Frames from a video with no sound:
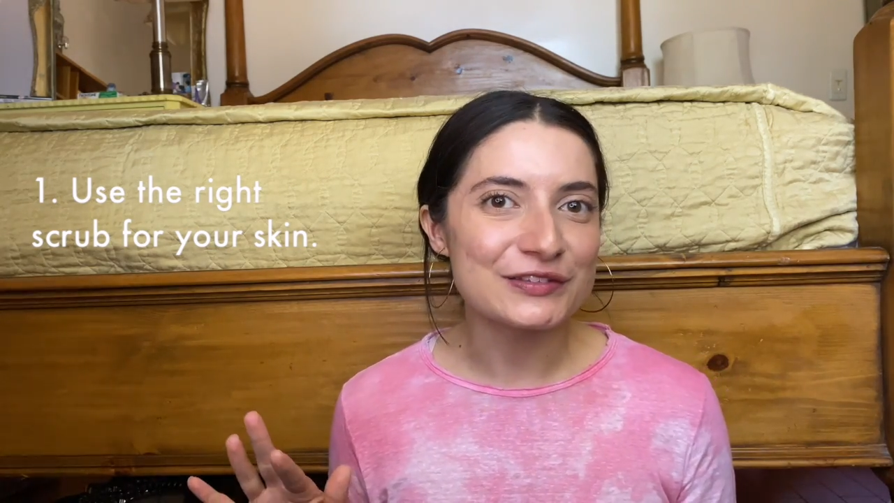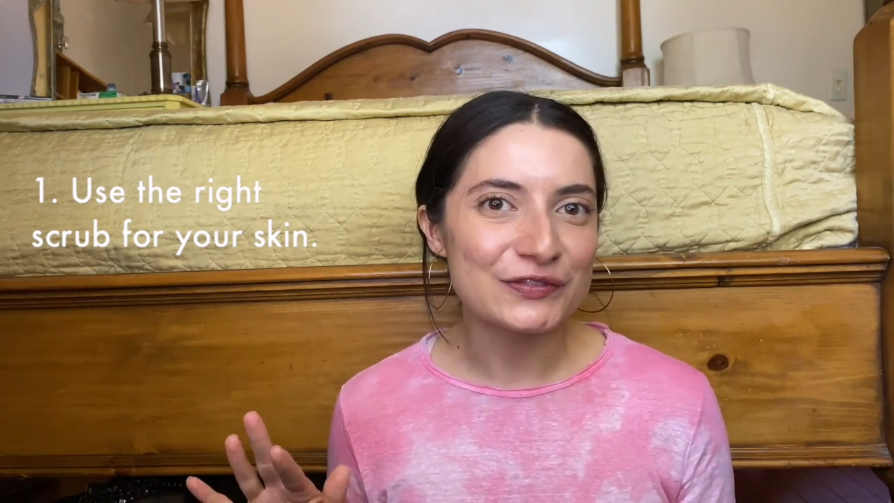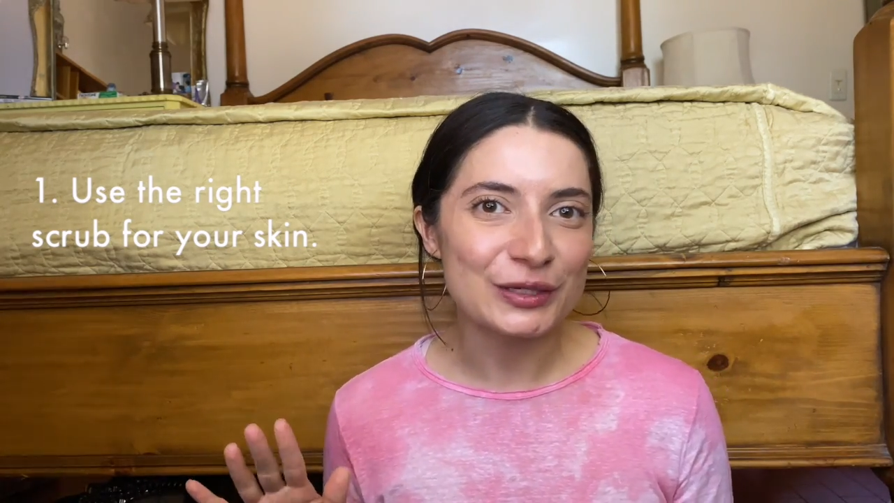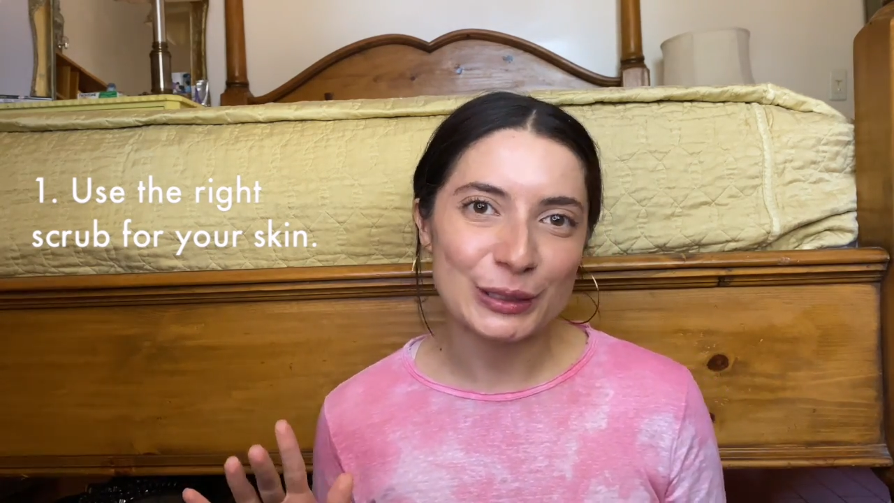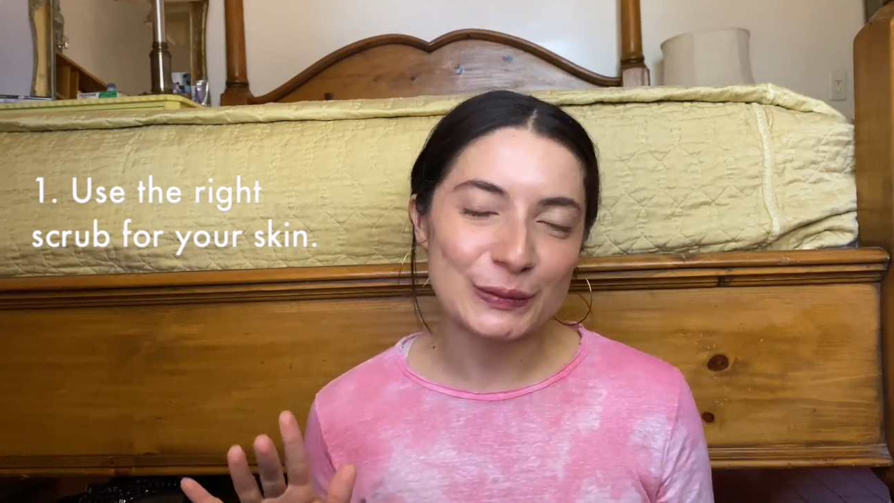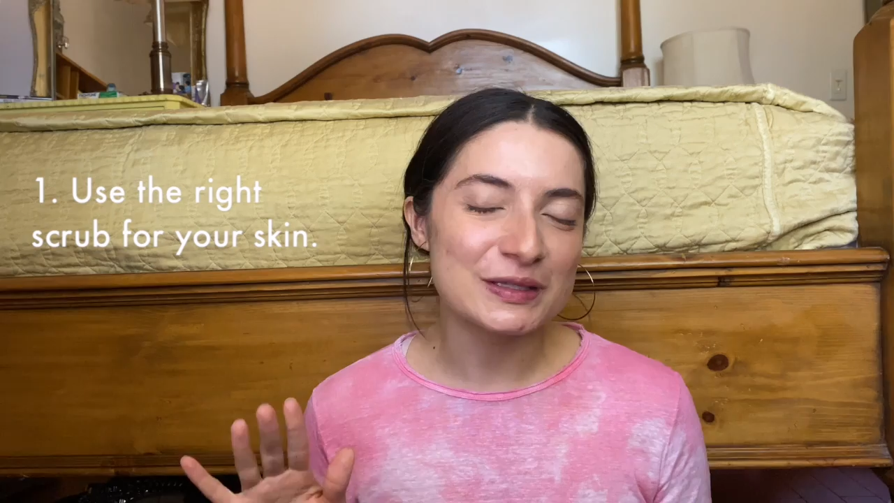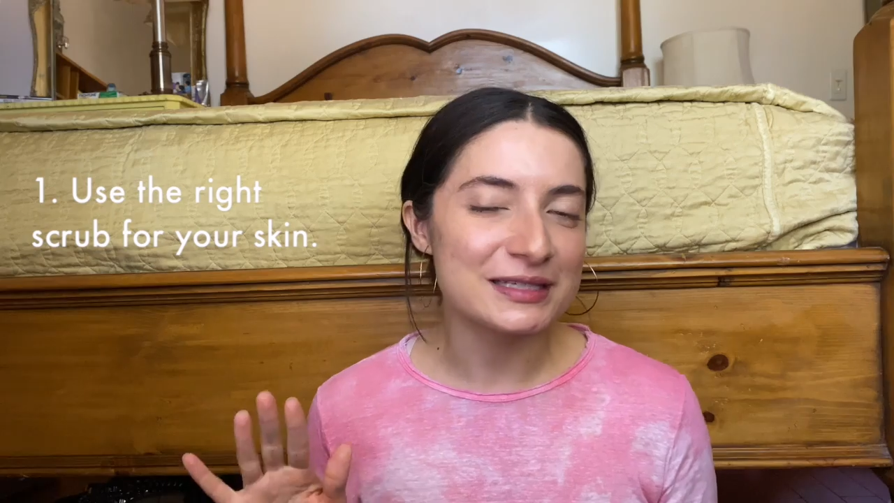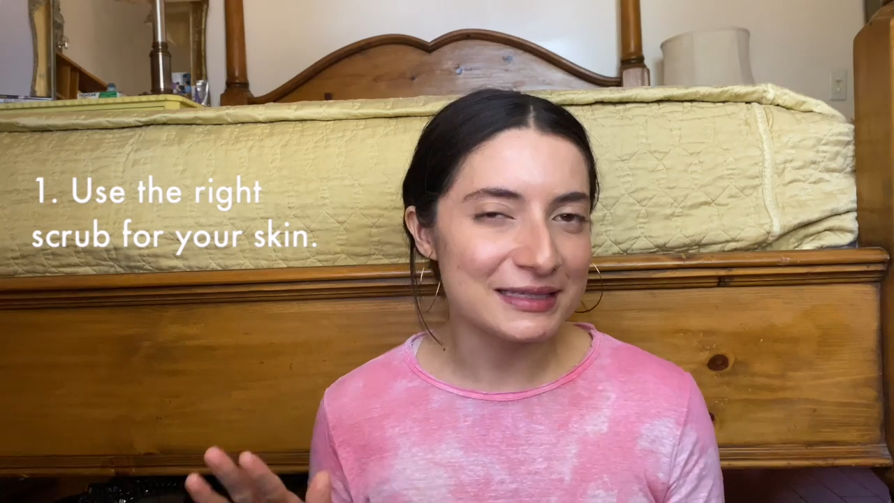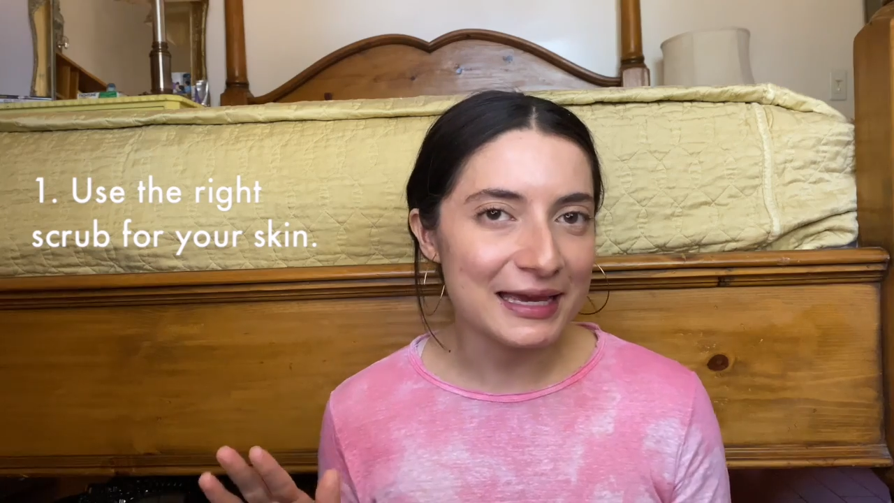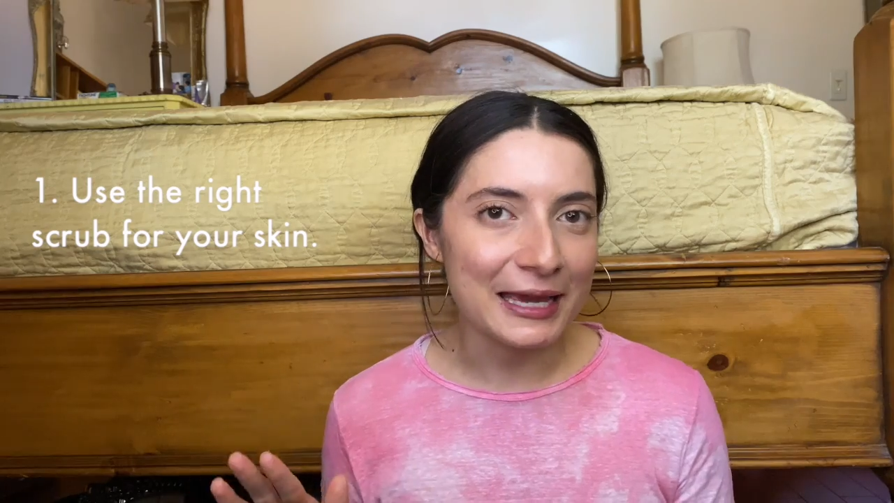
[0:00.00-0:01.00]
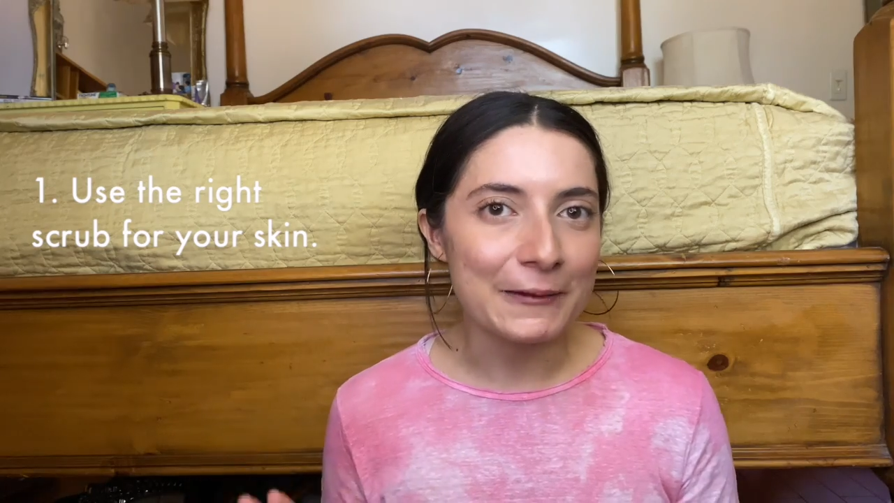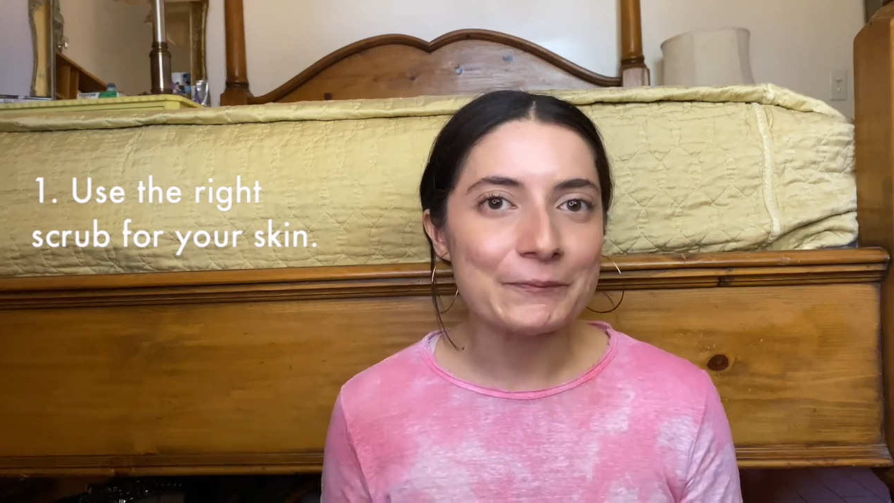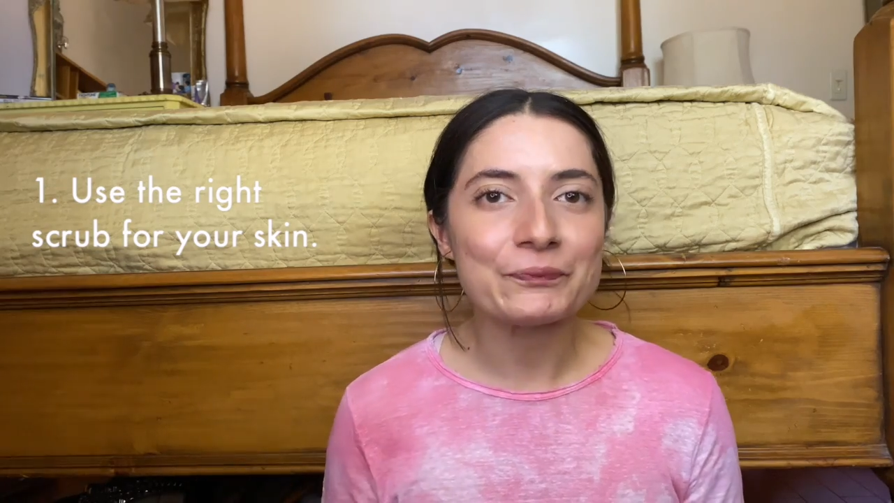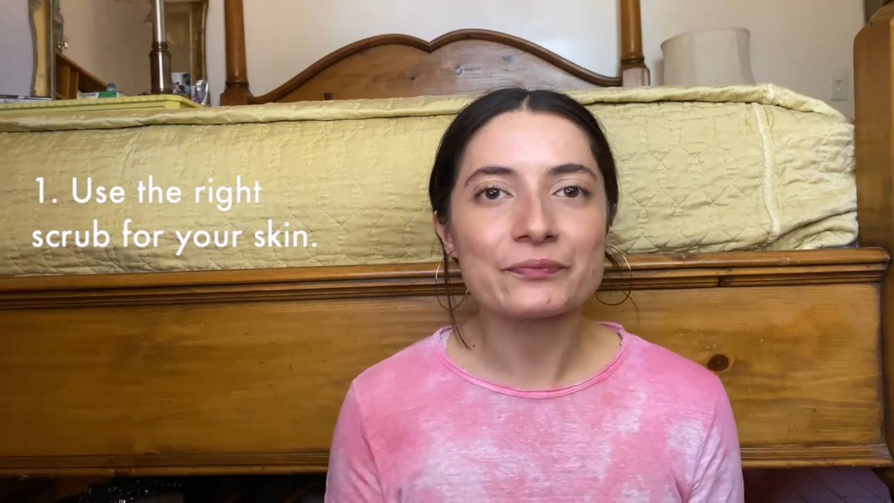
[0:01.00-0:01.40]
for you today.